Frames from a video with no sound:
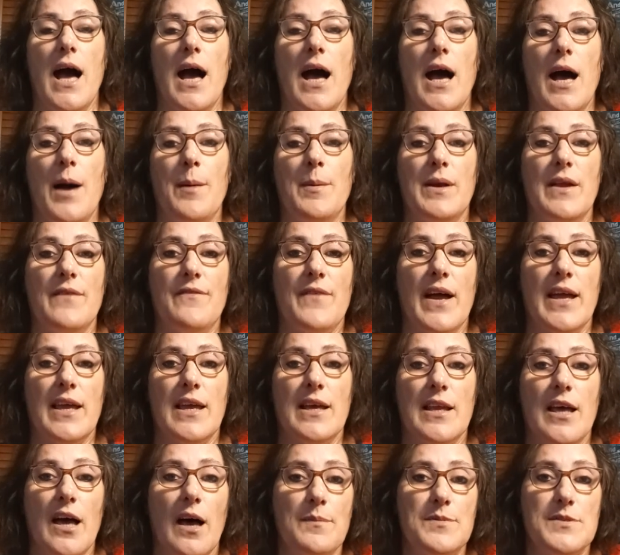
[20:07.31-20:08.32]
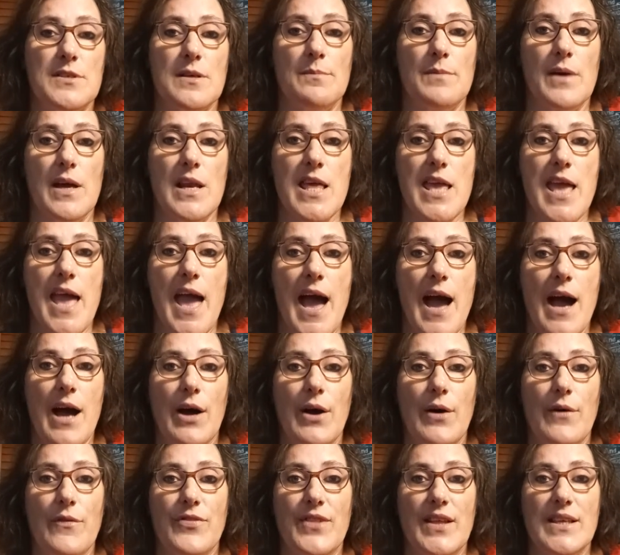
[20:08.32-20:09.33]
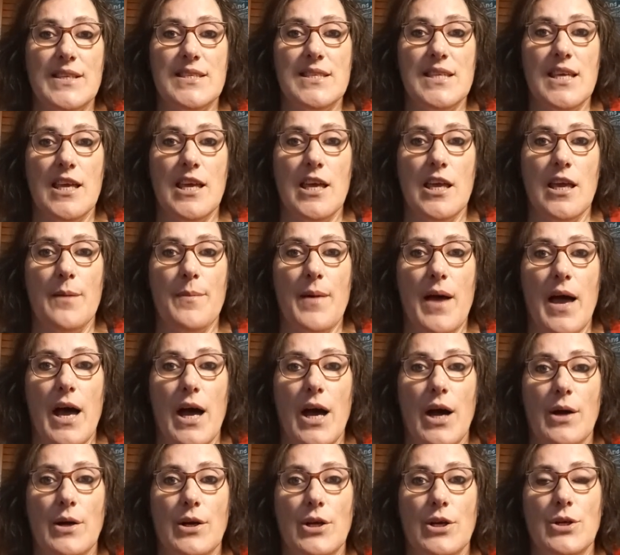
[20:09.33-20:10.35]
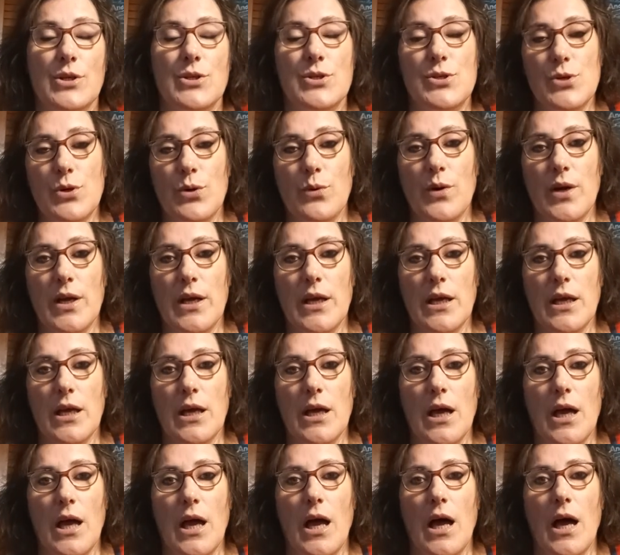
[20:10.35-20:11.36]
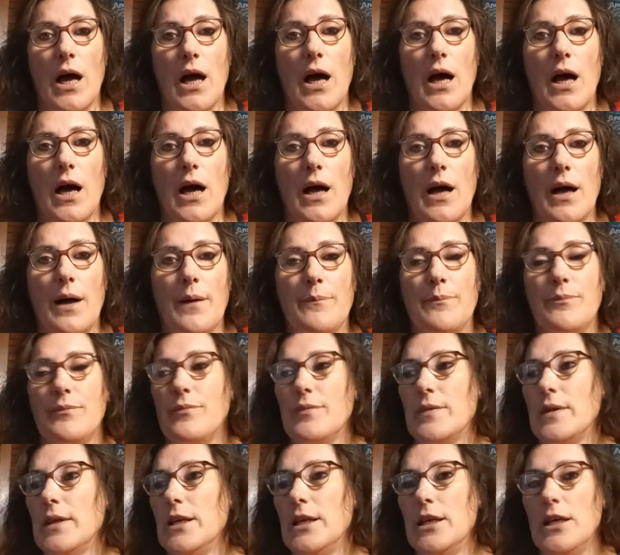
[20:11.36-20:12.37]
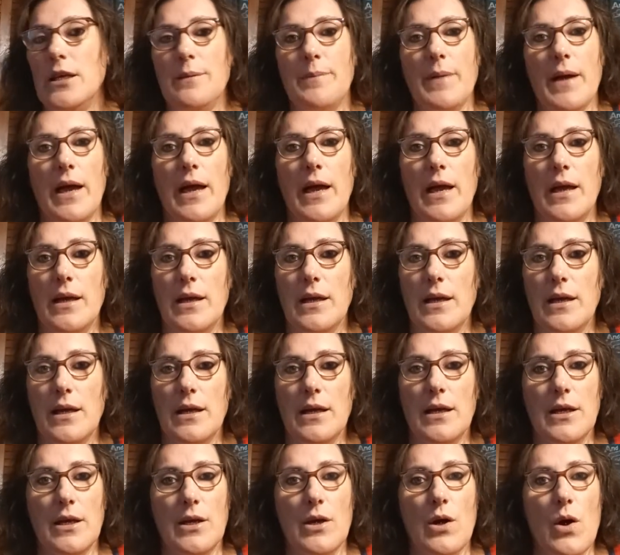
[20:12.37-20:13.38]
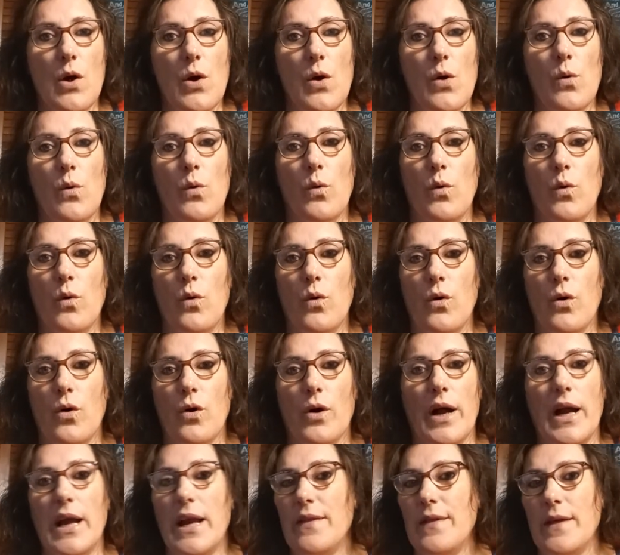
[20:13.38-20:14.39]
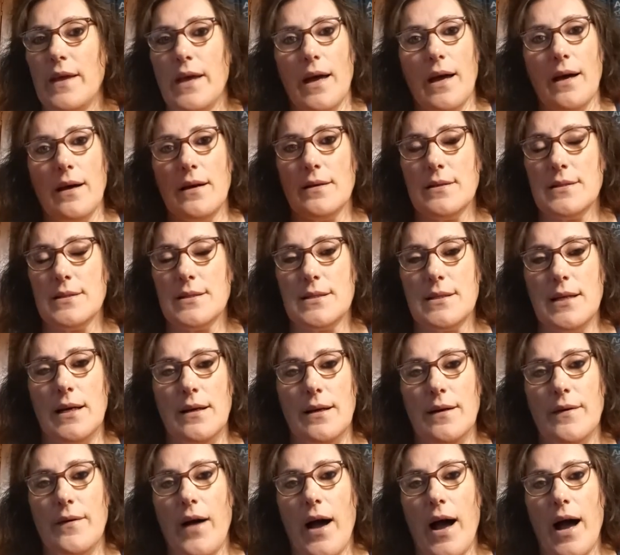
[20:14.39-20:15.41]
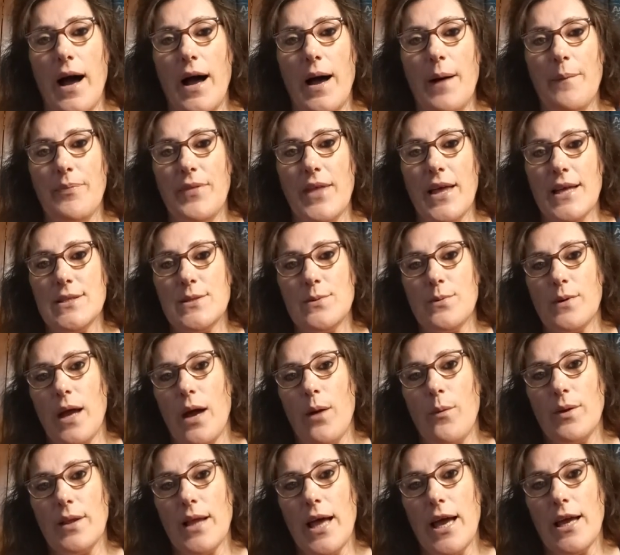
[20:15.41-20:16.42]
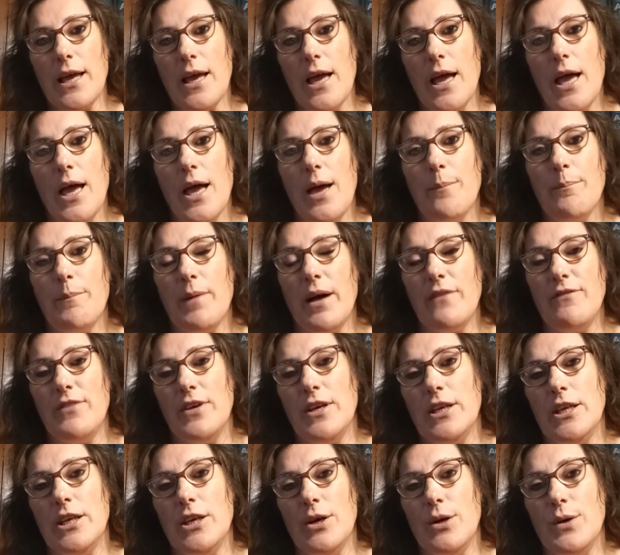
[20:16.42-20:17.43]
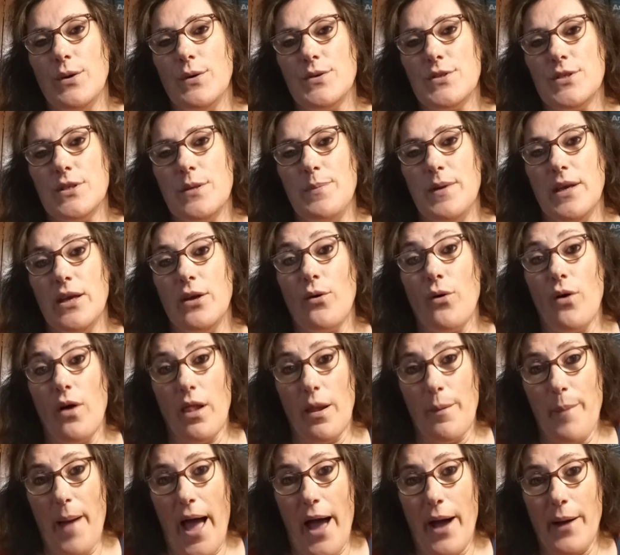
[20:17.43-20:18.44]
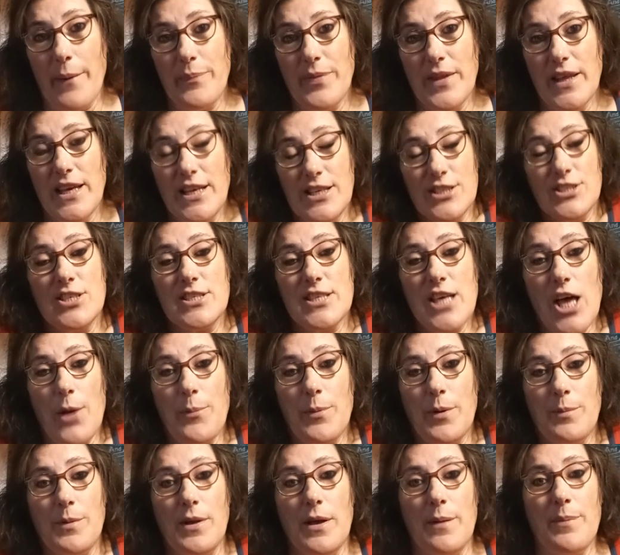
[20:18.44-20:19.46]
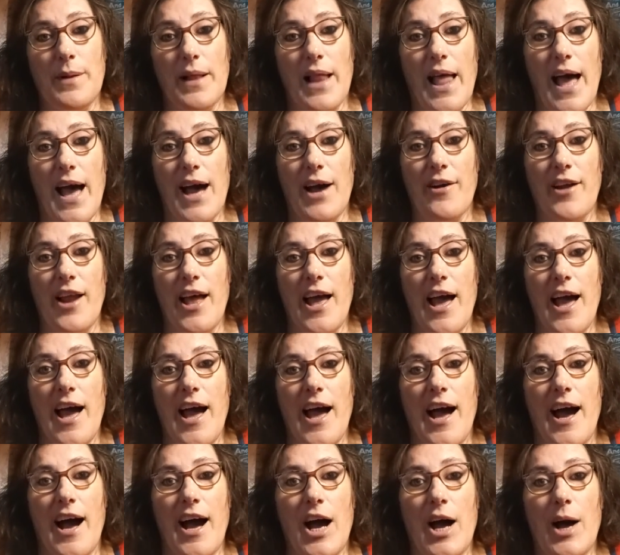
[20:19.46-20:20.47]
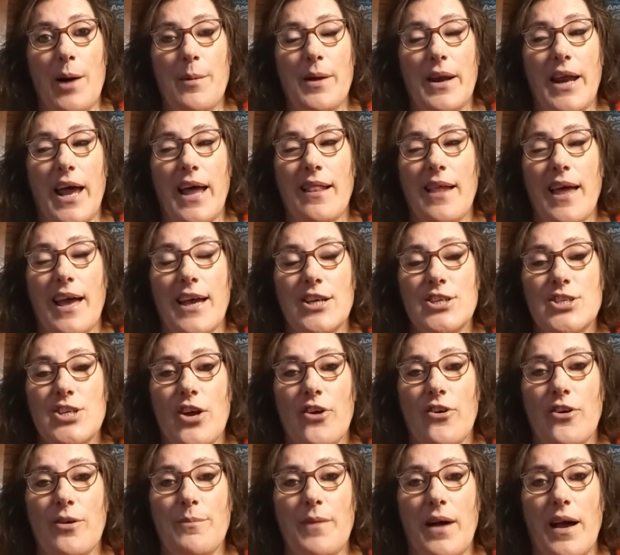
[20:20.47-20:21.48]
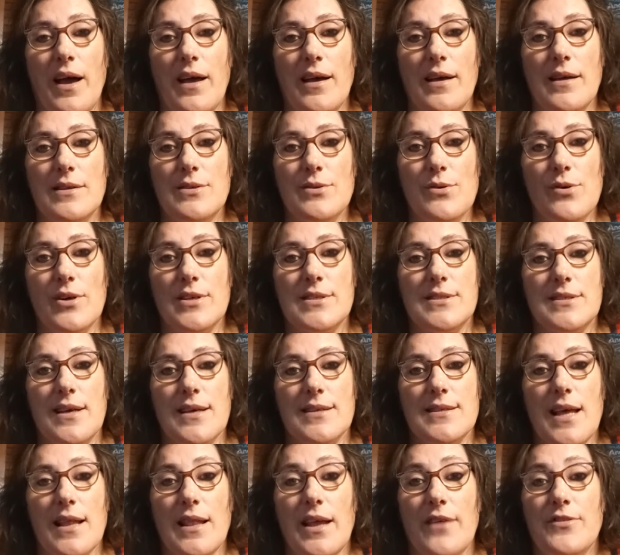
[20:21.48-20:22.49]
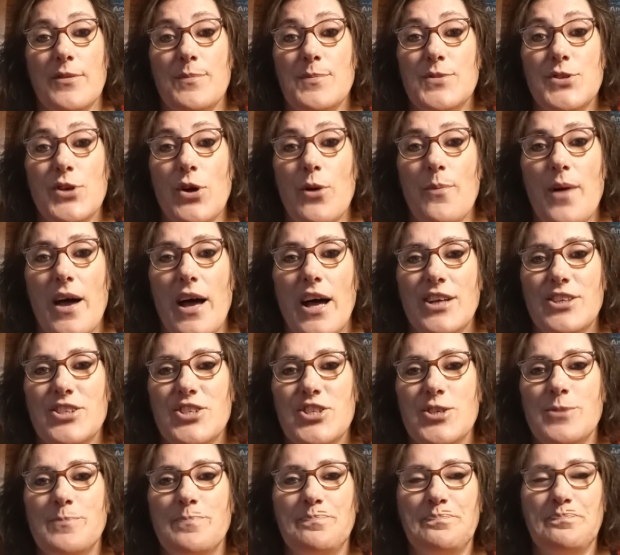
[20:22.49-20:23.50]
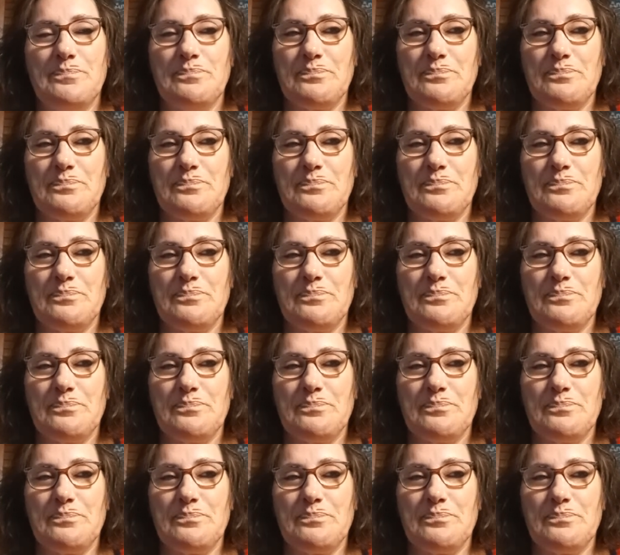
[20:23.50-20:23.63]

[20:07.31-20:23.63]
And if I can help somebody out that's thinking about doing eBaying or anything else, that's what I would like my videos to be all about. It's just helping people out. And I like sharing my dogs because I love them so much.